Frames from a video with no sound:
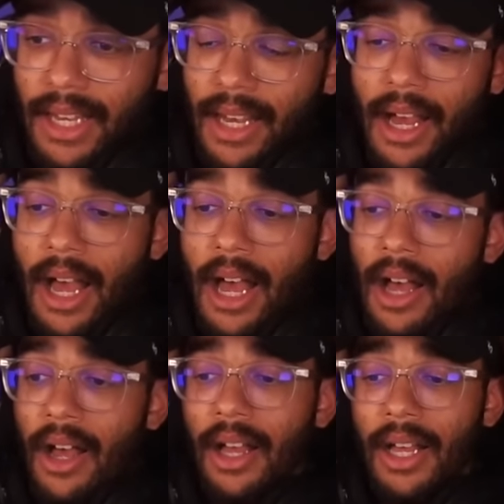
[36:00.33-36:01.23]

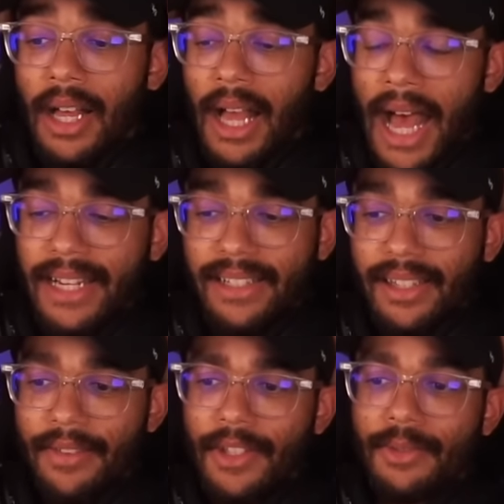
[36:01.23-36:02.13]
Oh, I just
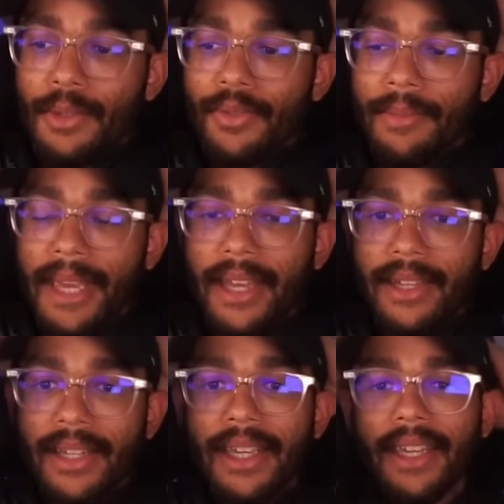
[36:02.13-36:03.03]
love this movie,
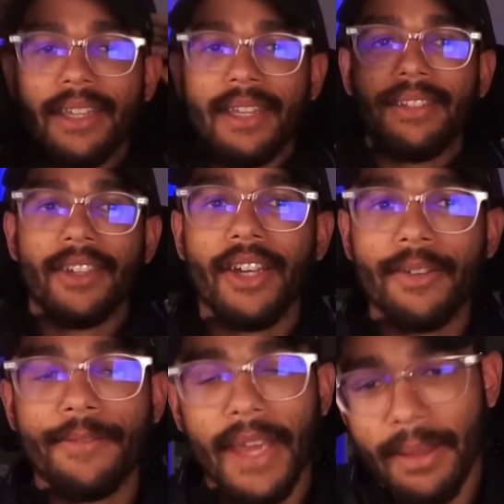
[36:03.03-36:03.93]
man. It, it, it's a
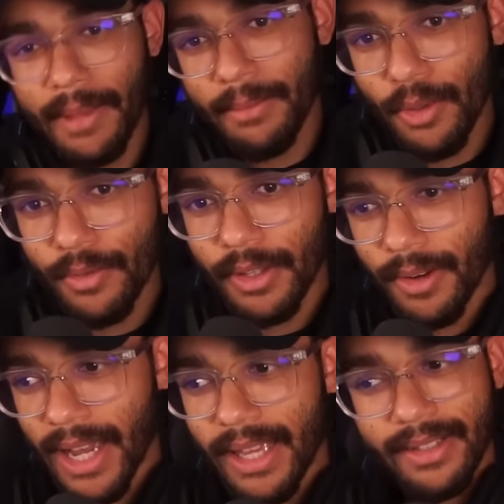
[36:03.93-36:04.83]
good family movie,
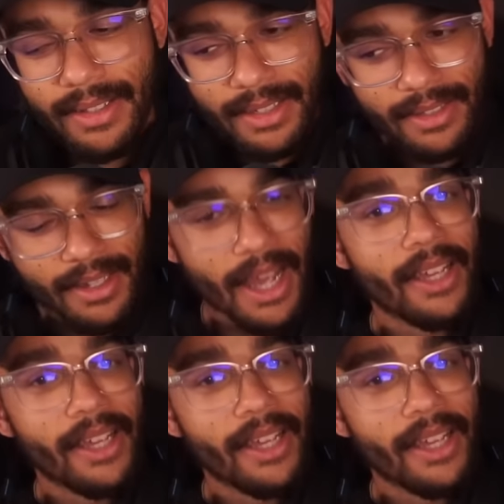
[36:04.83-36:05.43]
right? It's it's got